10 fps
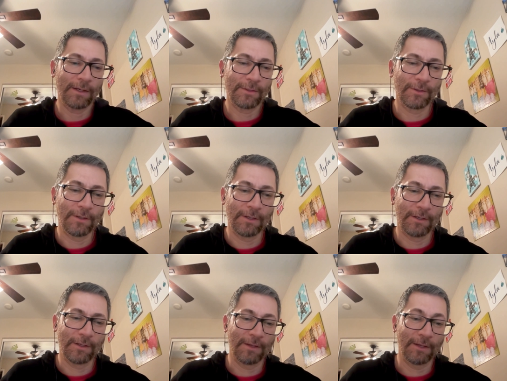actually
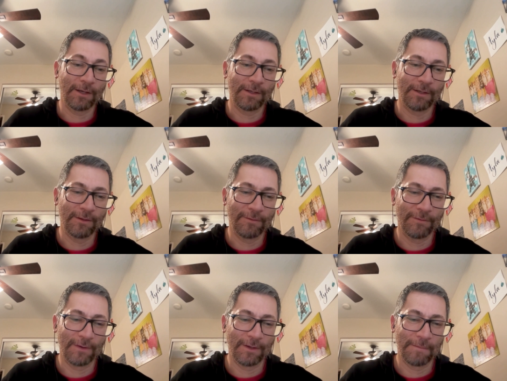think, the idea
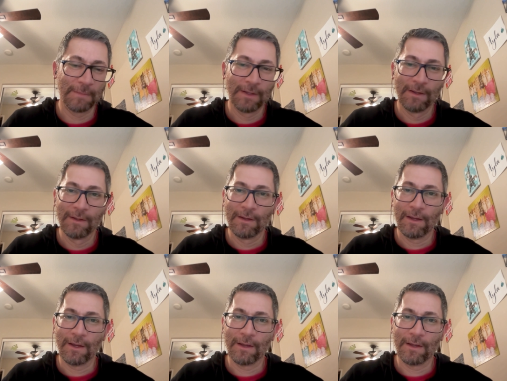of,
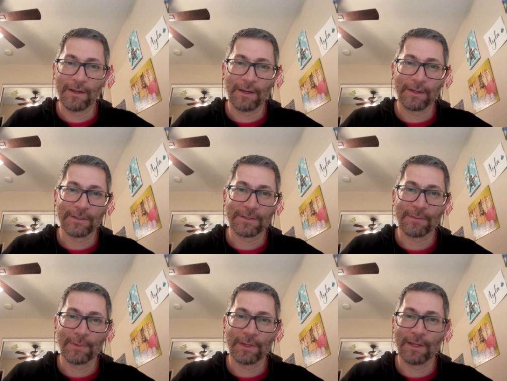I guess,
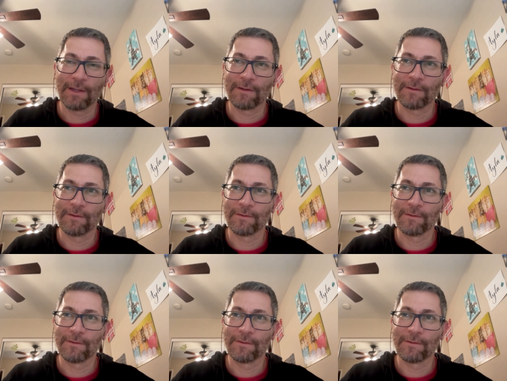some of that